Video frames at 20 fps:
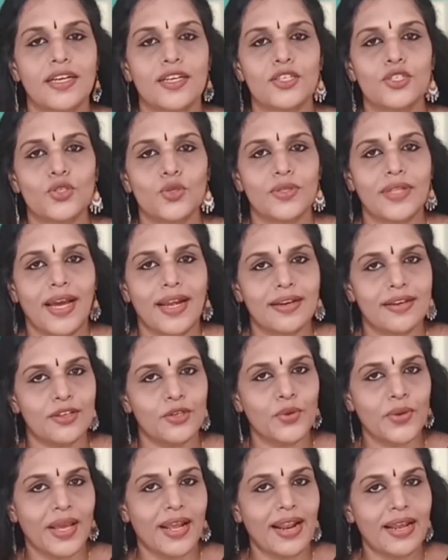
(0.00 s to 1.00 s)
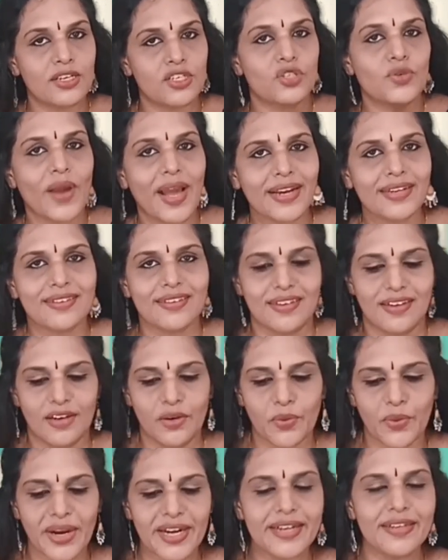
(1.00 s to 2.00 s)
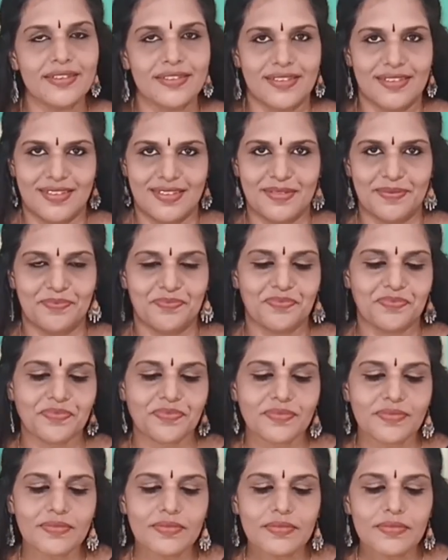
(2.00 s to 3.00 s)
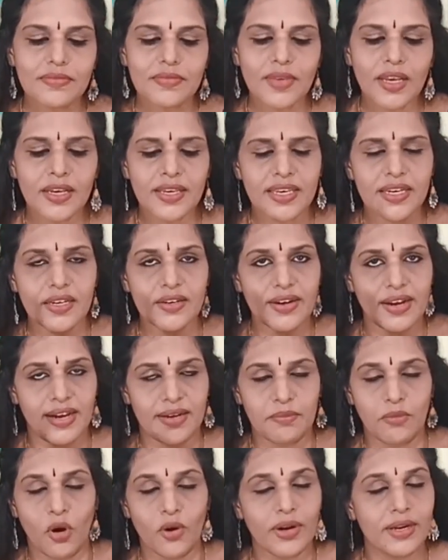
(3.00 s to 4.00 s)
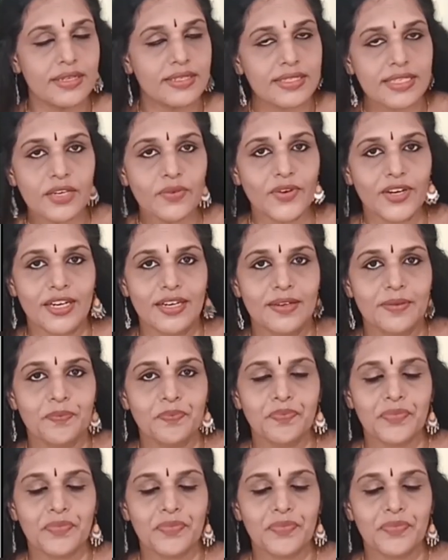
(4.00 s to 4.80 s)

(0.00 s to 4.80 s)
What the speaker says: so that you can attract readers. Here a model is given.